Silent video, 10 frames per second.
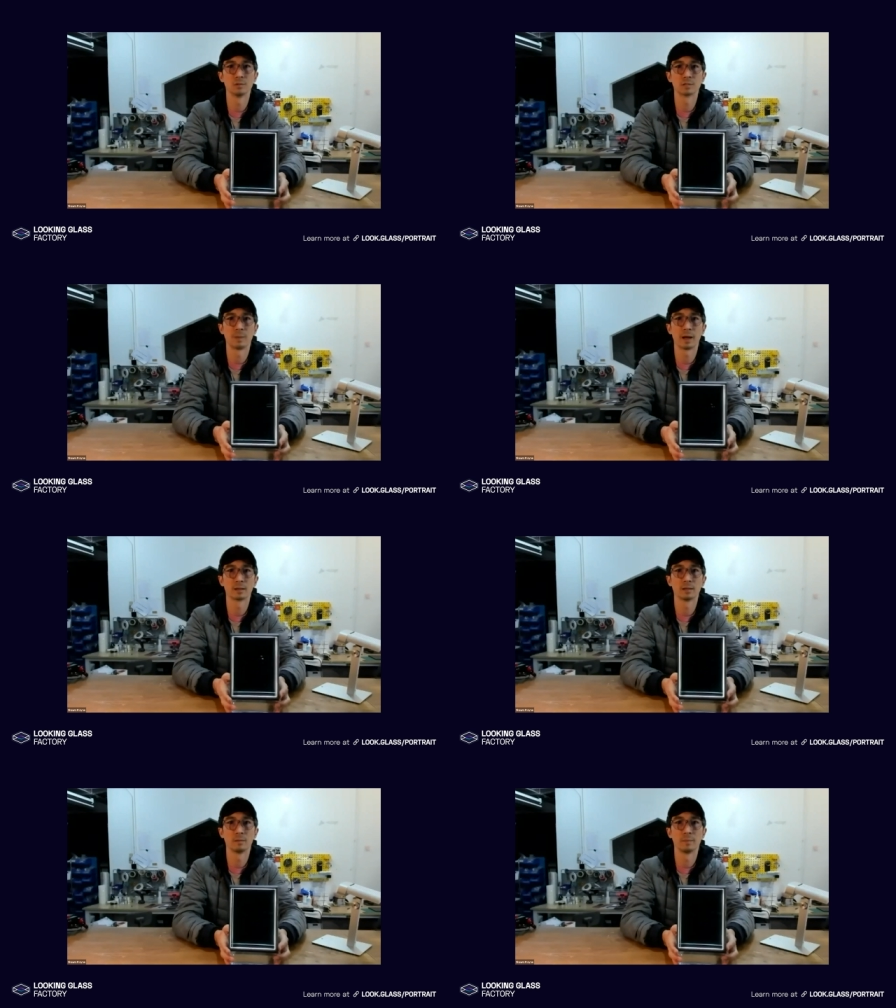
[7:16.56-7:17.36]
back
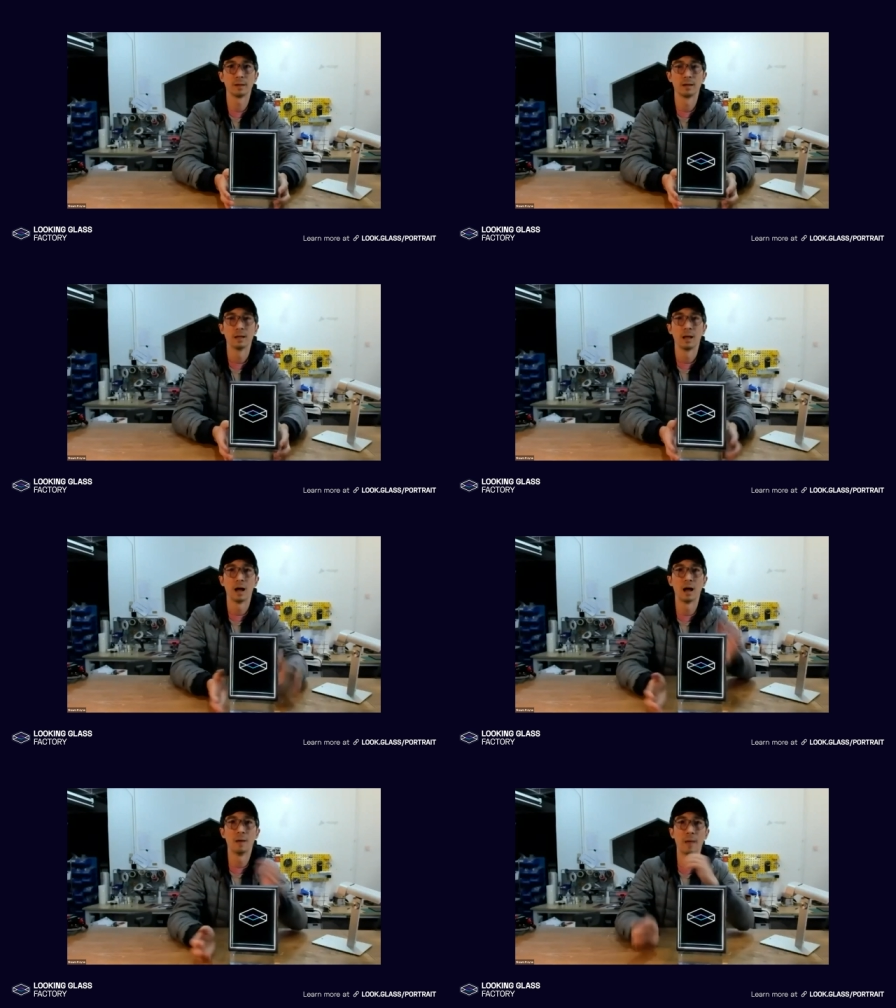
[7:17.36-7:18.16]
a little bit.
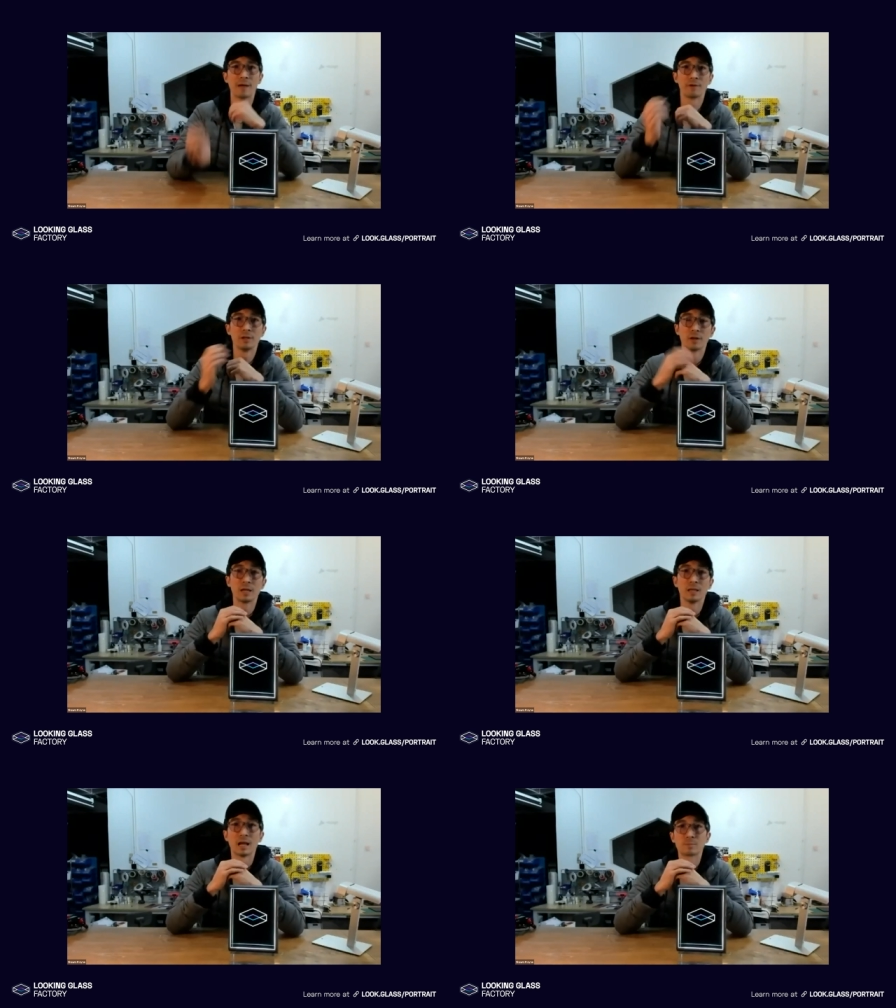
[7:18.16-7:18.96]
Um, every
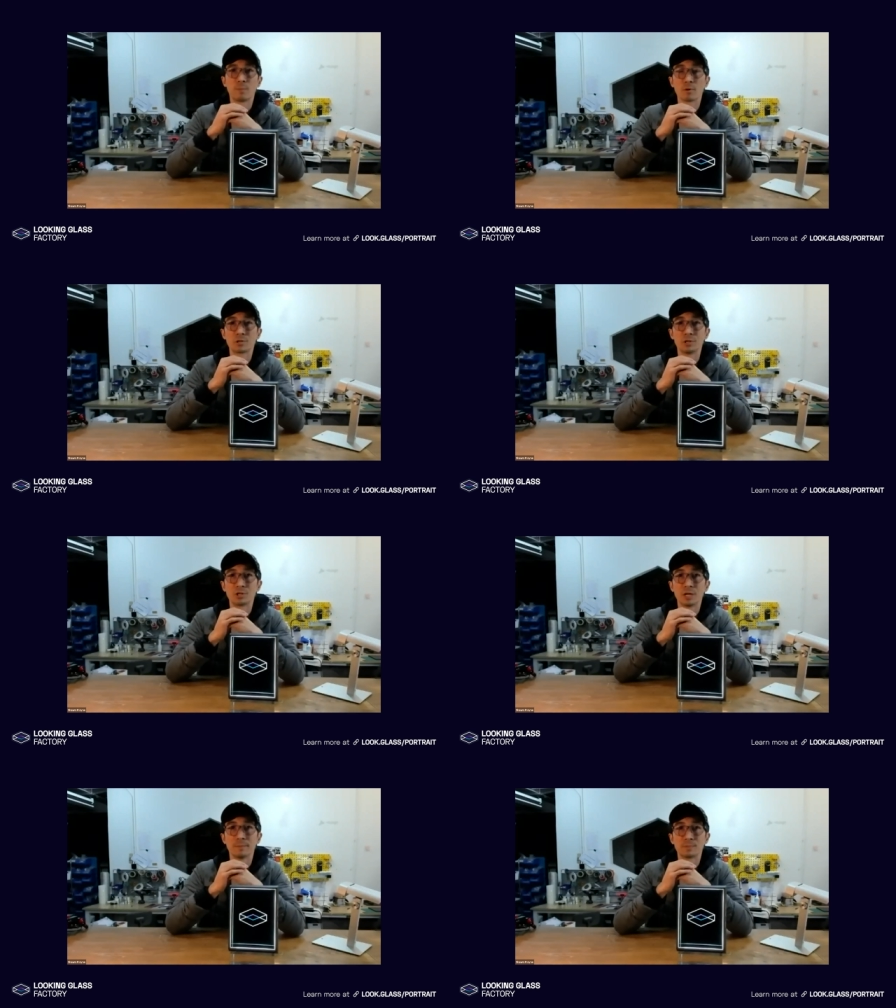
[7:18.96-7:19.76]
looking glass portrait
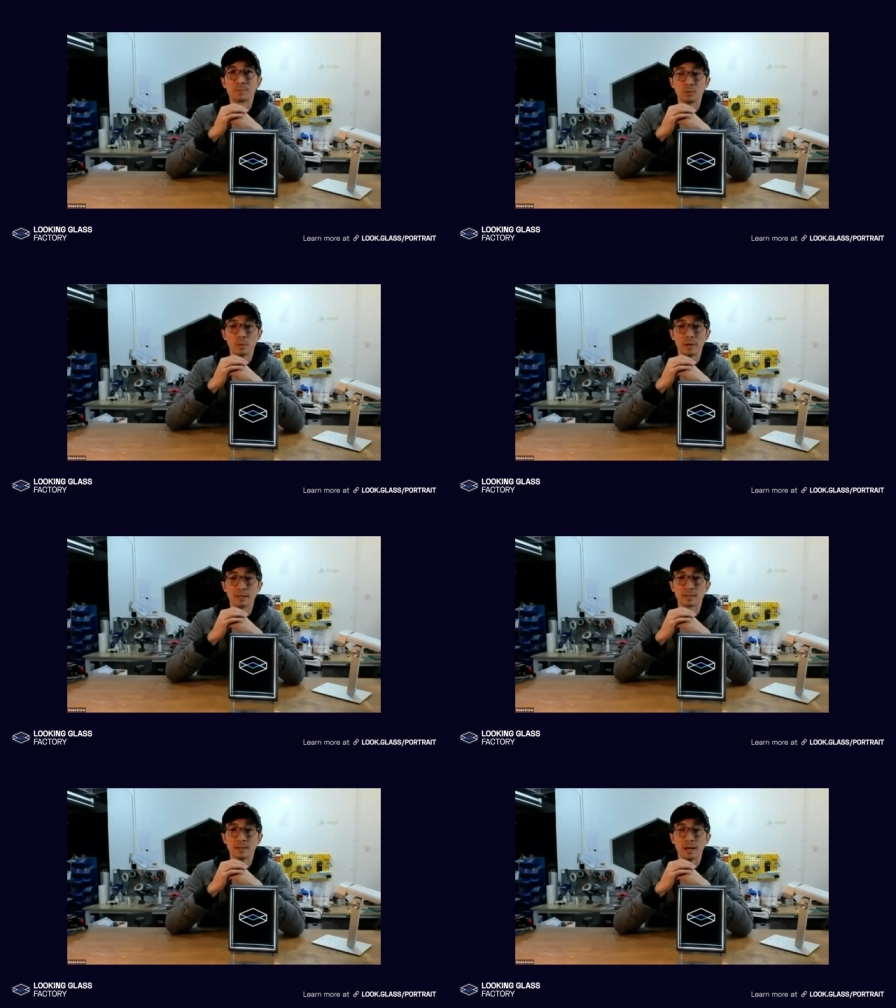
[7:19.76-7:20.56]
ships
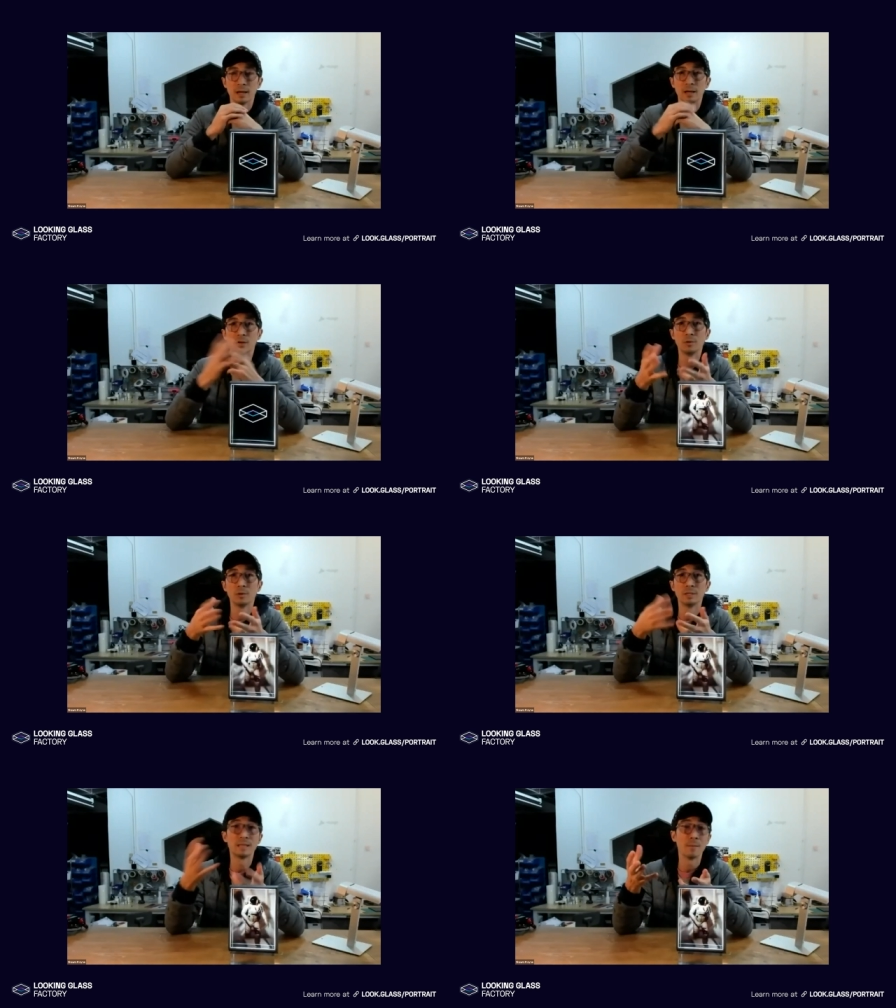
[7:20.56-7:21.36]
with an
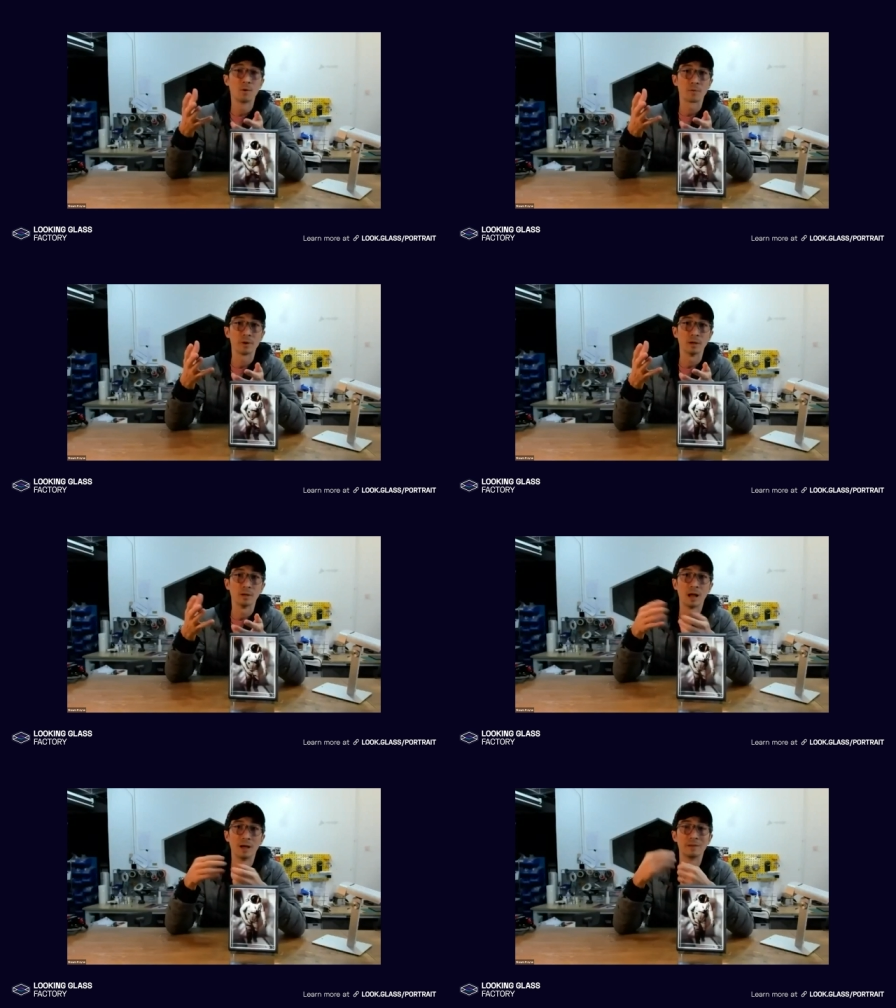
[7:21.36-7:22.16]
included demo
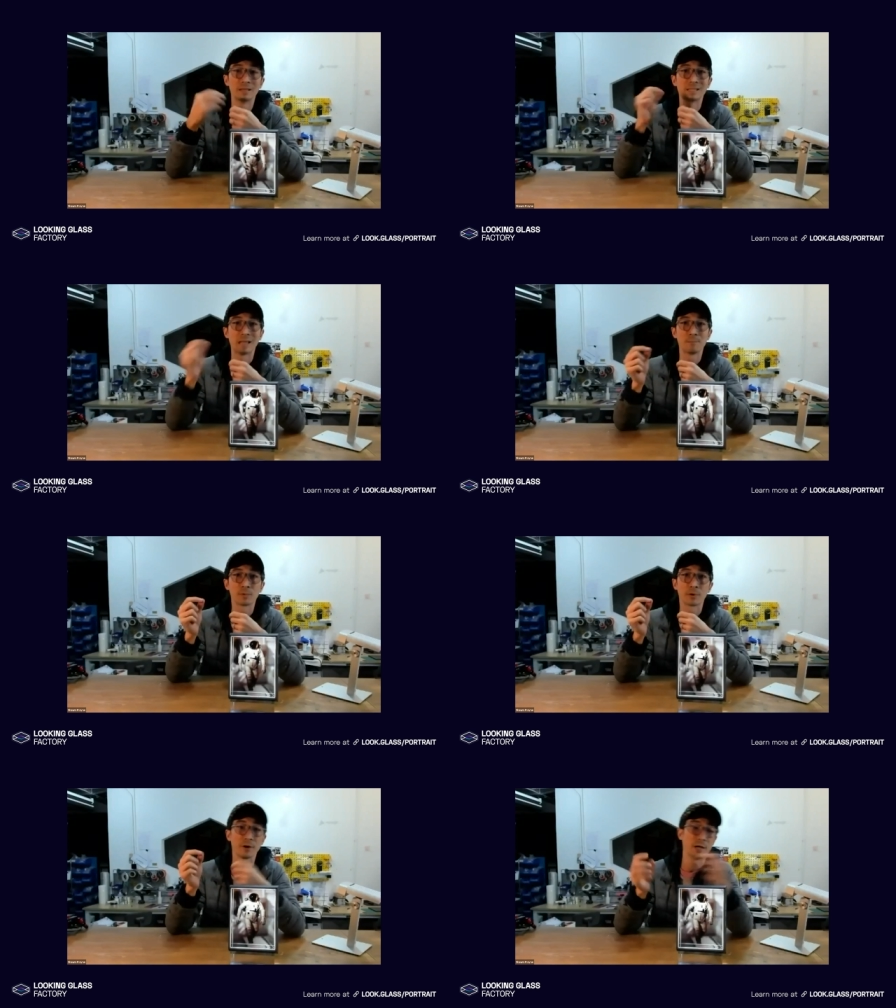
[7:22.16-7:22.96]
reel of
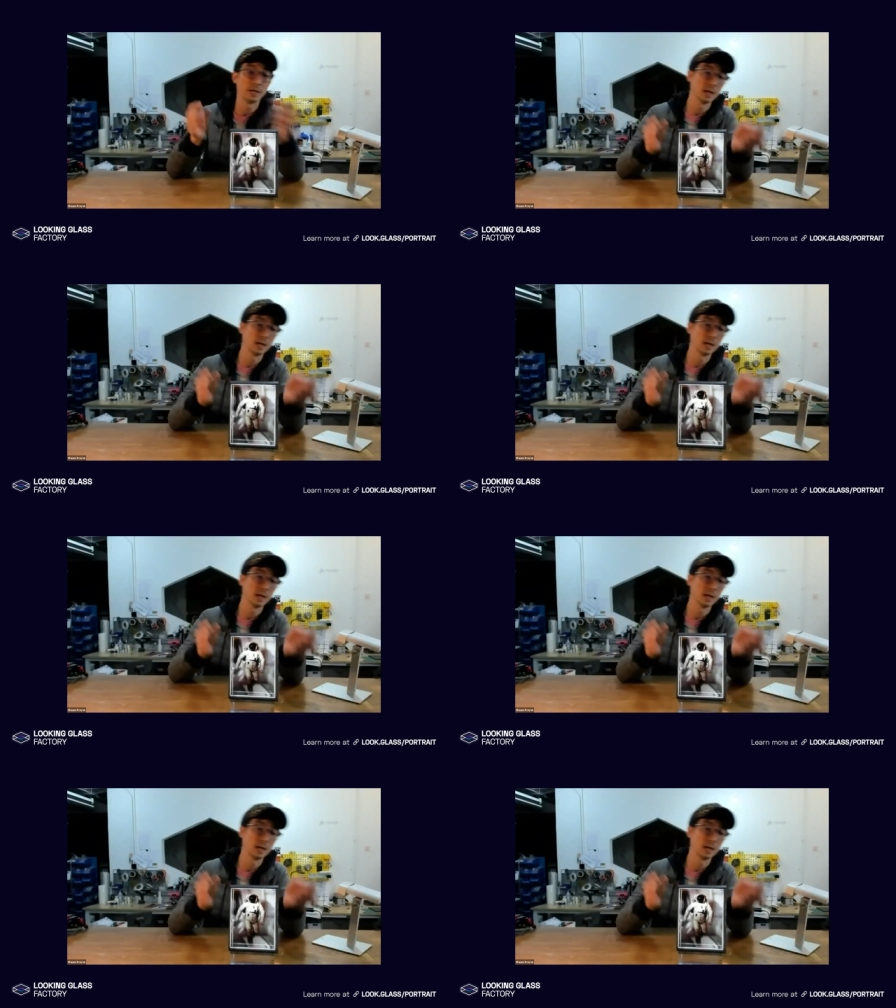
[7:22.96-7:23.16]
exemplary